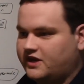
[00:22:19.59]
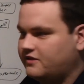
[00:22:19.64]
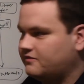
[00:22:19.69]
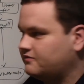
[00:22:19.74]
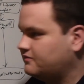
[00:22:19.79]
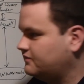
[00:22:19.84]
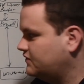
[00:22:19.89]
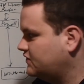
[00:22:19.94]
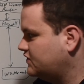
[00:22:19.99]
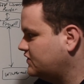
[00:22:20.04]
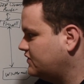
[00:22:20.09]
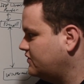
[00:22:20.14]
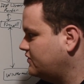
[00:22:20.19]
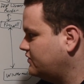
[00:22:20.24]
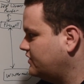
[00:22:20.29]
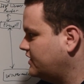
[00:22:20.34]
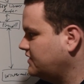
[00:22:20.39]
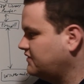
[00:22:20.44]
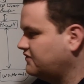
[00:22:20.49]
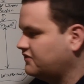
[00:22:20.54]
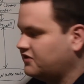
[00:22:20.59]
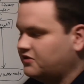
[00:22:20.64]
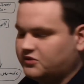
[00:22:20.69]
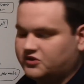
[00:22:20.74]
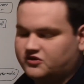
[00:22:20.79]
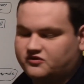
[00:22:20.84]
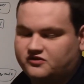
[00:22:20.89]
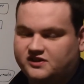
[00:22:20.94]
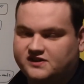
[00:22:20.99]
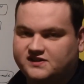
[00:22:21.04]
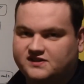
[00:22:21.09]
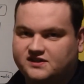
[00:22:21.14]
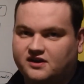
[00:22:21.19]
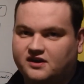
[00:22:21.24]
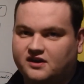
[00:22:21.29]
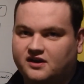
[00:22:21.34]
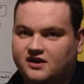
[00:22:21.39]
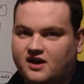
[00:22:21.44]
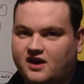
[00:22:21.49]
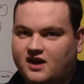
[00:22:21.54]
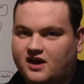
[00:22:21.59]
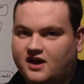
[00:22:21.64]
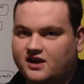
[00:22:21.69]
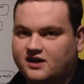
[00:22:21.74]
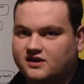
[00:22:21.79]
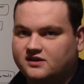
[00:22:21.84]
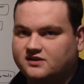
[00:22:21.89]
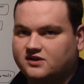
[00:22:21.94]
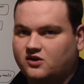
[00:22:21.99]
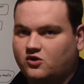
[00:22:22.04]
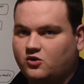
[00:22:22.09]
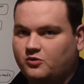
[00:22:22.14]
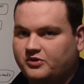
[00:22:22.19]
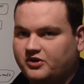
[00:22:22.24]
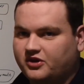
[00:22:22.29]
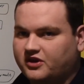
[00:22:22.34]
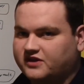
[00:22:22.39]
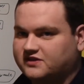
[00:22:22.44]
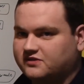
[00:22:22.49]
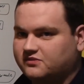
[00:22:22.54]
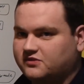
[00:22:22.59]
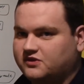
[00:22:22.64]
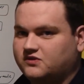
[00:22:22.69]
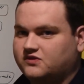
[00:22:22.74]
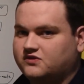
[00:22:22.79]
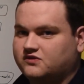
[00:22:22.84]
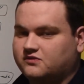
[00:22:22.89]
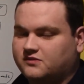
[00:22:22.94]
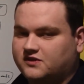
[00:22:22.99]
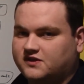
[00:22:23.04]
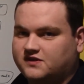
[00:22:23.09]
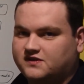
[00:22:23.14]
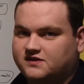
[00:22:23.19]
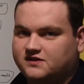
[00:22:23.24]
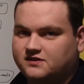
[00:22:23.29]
Yeah, so thanks very much for listening, and I hope you got some use from